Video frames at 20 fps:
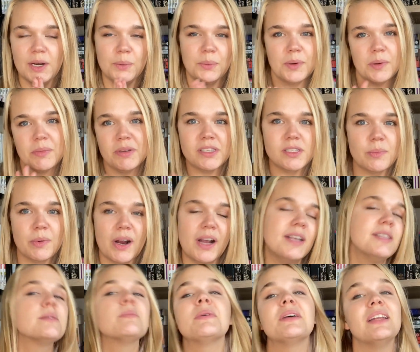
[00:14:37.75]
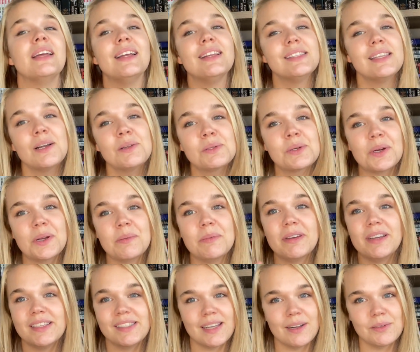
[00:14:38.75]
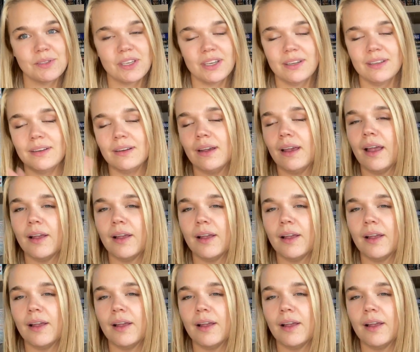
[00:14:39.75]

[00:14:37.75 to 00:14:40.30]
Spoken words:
of want to be surprised, but it sounds creepy. It sounds good.